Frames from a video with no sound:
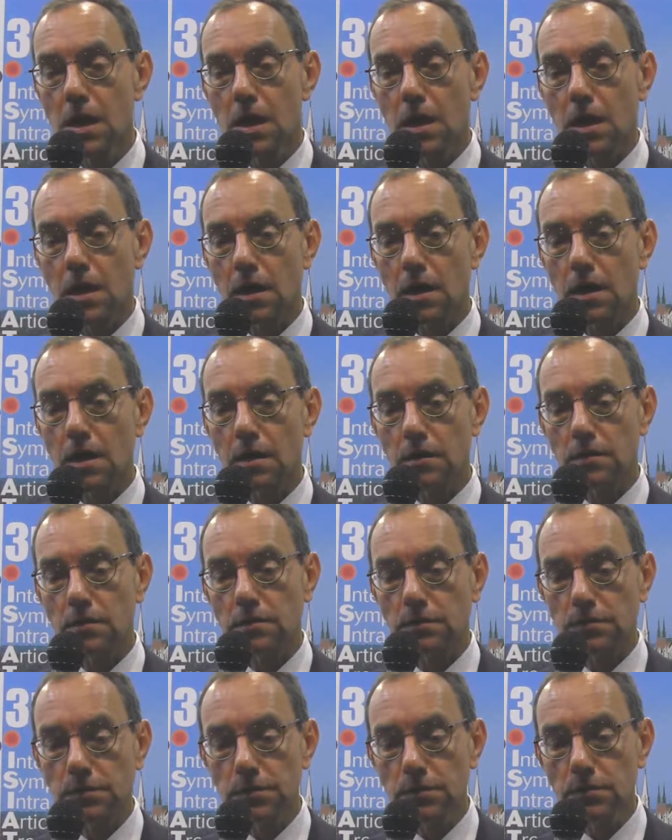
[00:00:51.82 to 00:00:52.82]

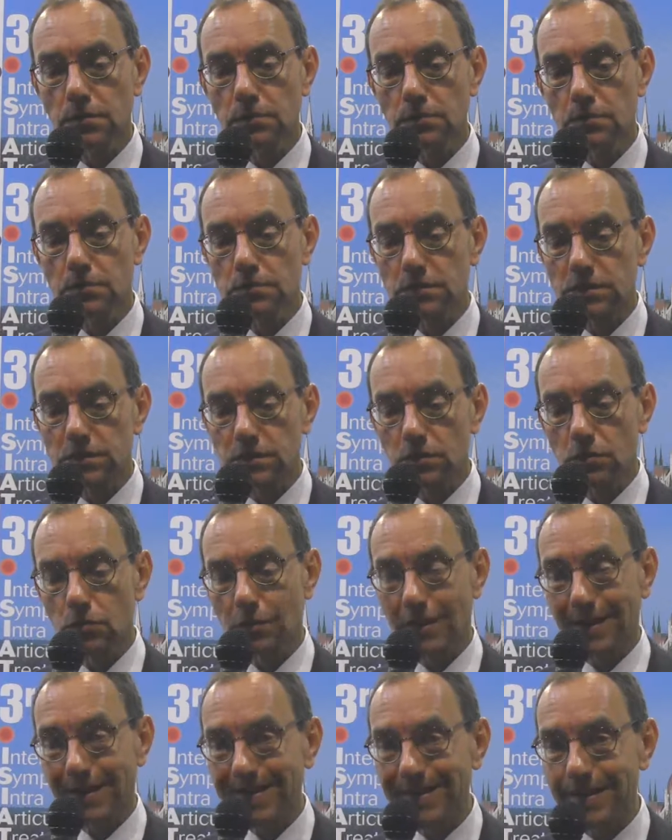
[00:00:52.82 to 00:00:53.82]
are not so
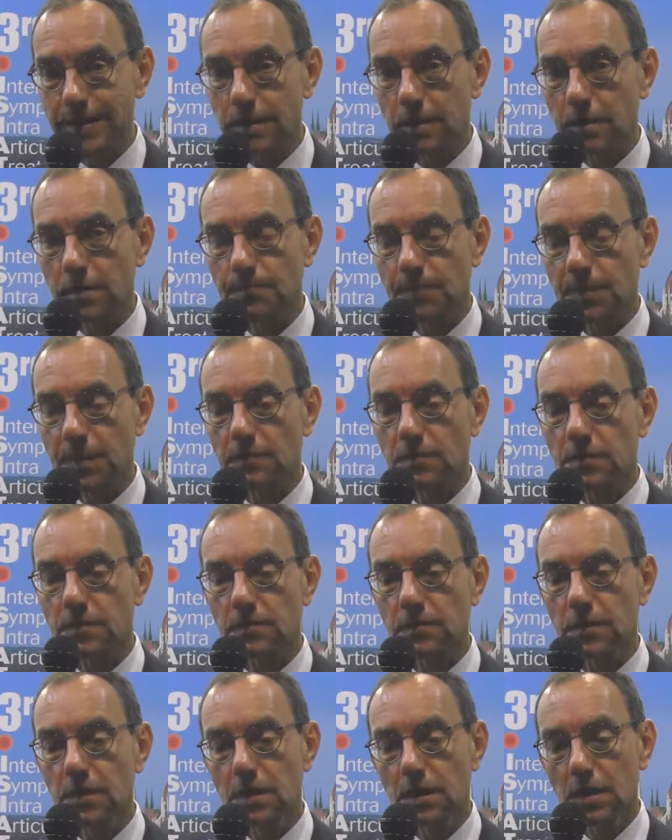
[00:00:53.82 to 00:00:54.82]
clear. I
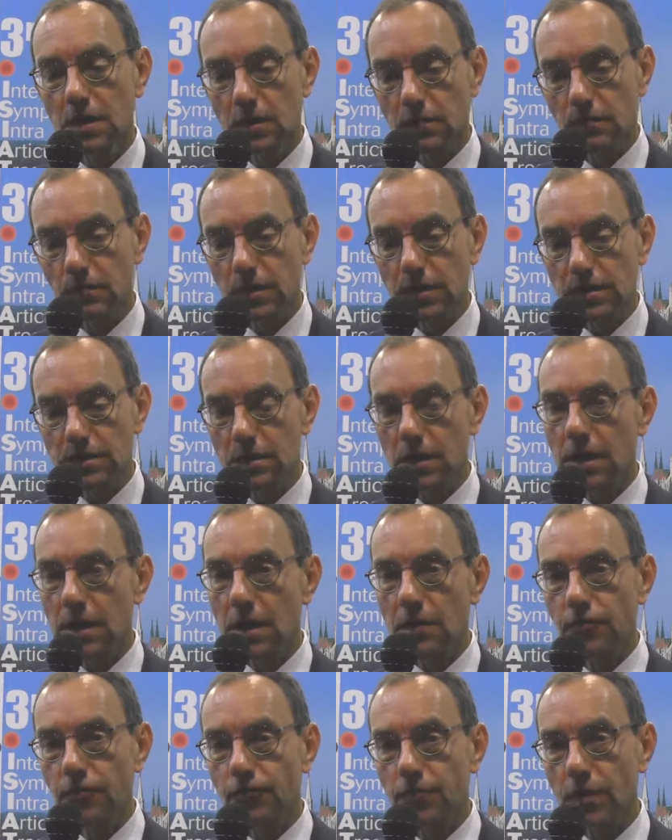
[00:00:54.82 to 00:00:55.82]
mean, there is
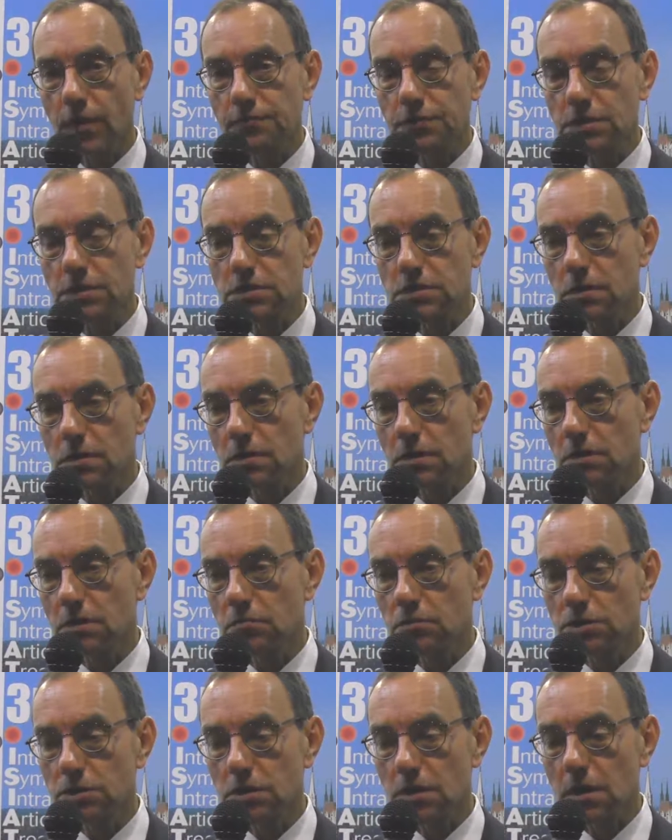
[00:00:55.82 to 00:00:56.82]
half of the study
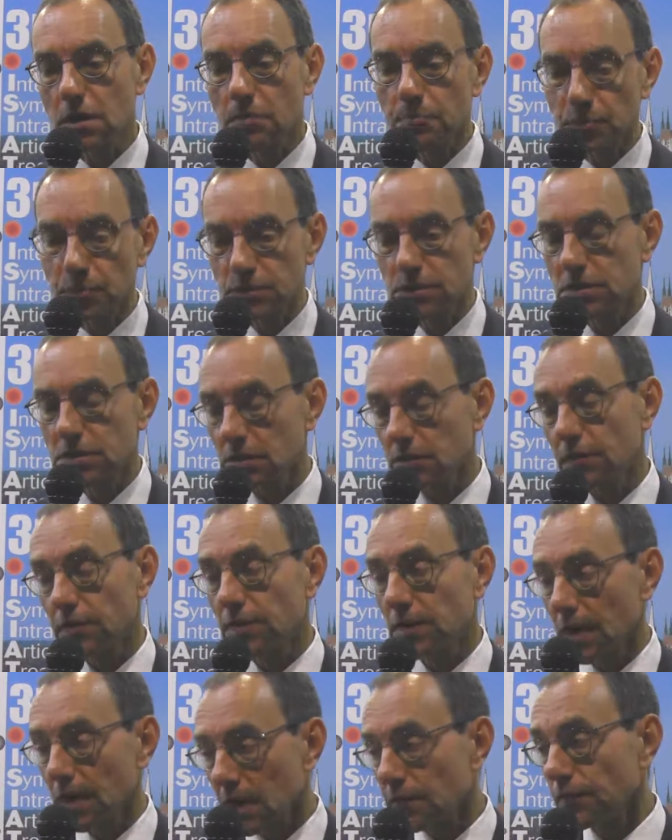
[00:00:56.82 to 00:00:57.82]
which are positive
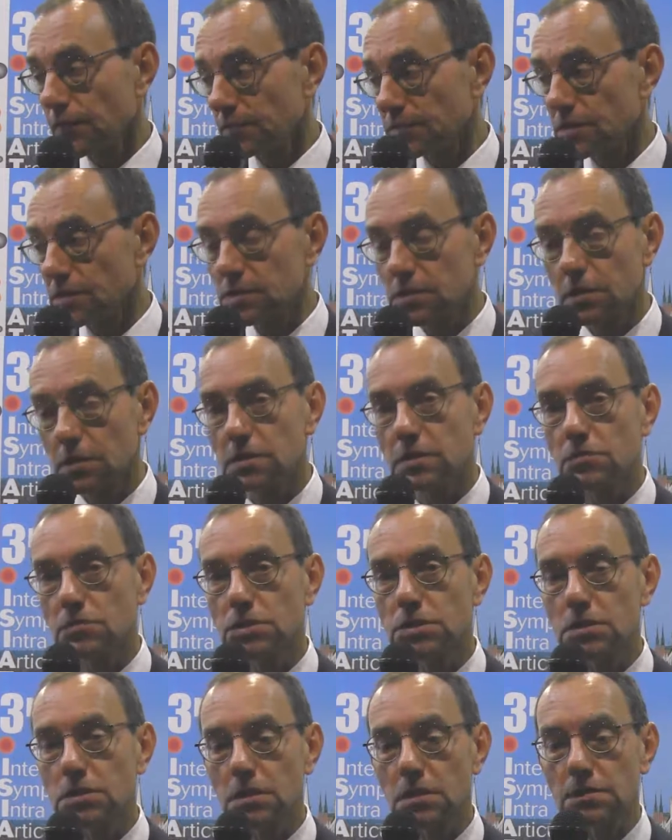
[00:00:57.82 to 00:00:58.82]
and half of the study
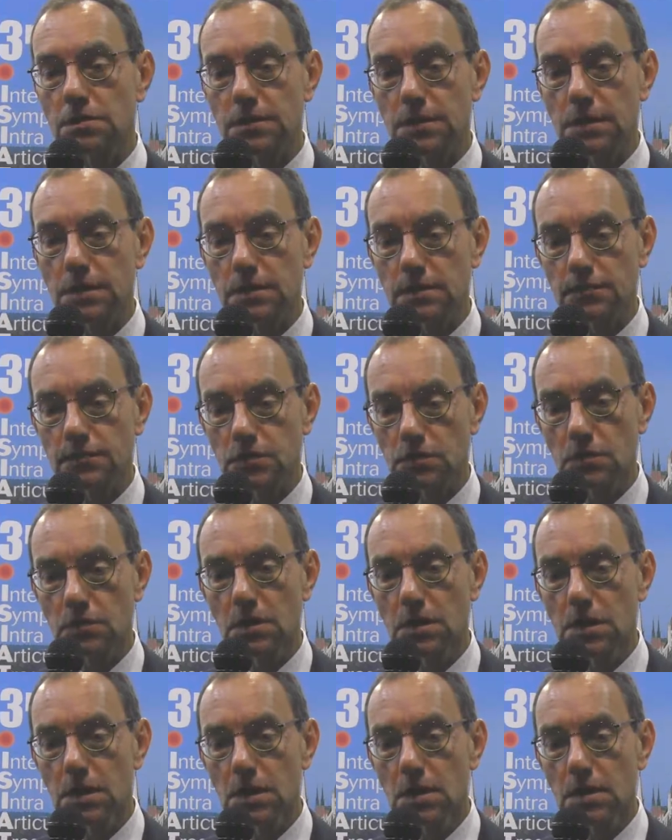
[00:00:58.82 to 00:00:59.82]
which are negative. So
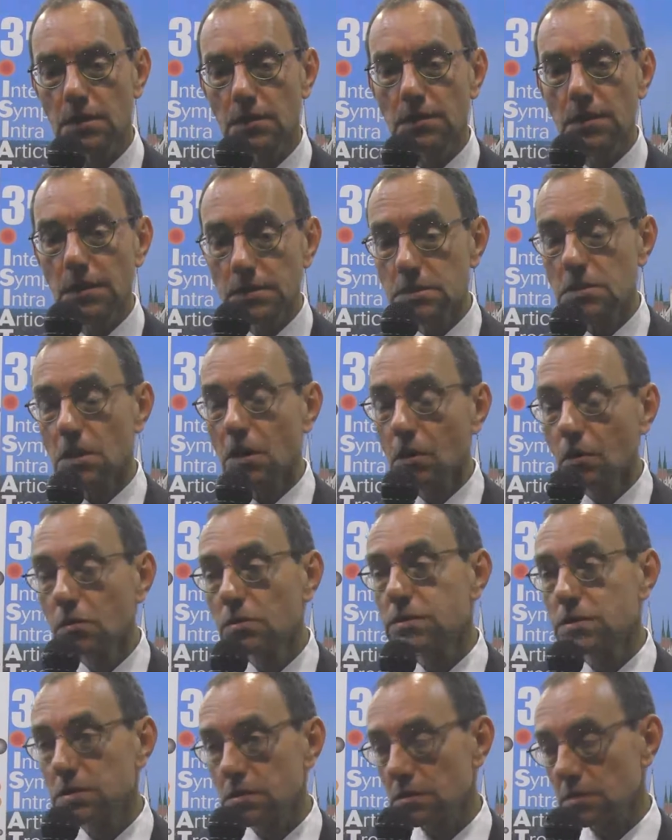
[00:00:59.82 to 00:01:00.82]
not all
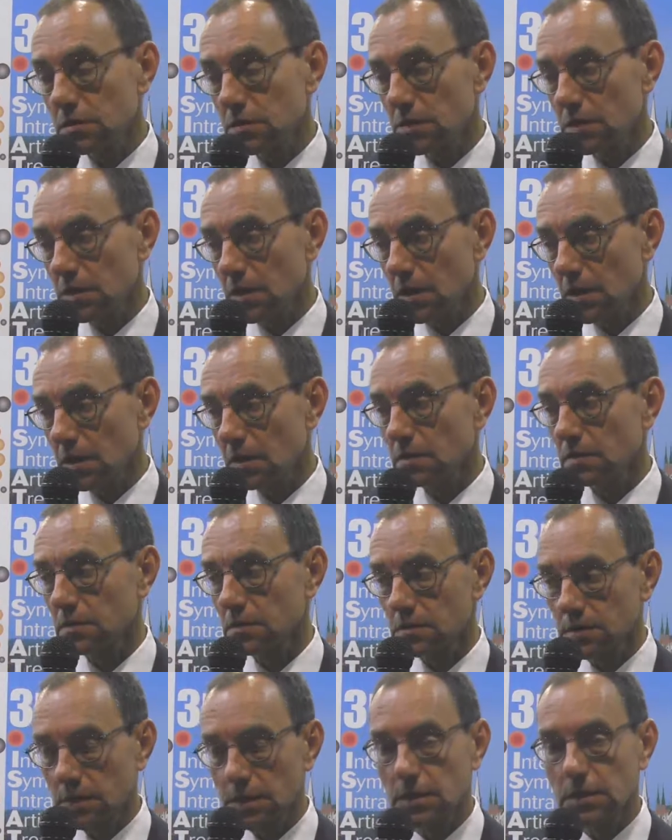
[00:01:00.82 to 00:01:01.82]
studies are
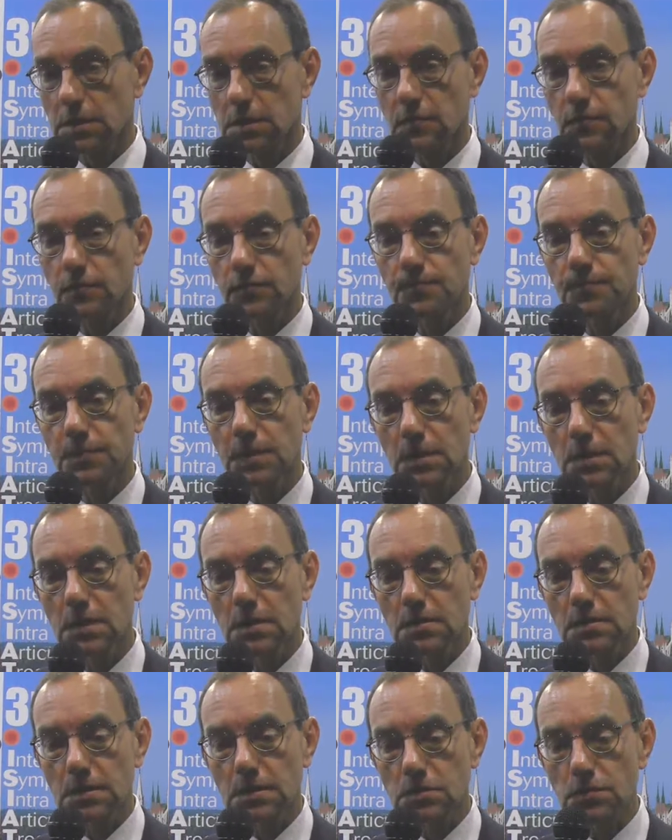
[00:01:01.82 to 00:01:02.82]
negative.
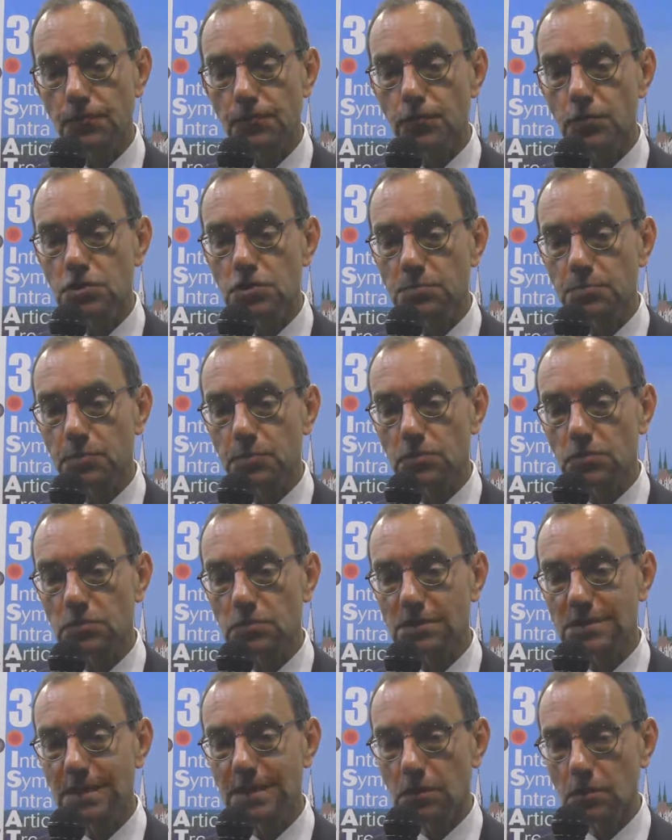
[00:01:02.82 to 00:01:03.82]
That's the first point.
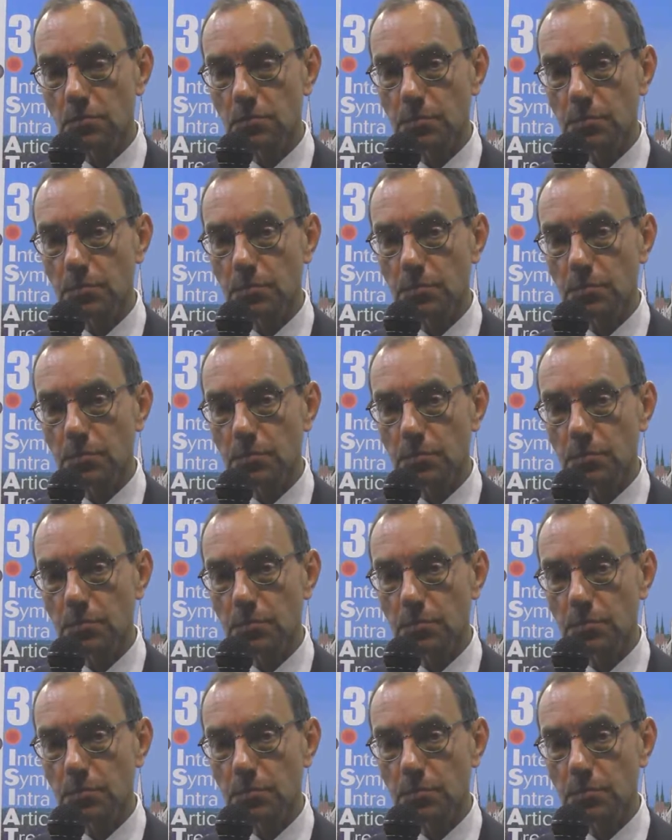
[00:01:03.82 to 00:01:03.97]
The second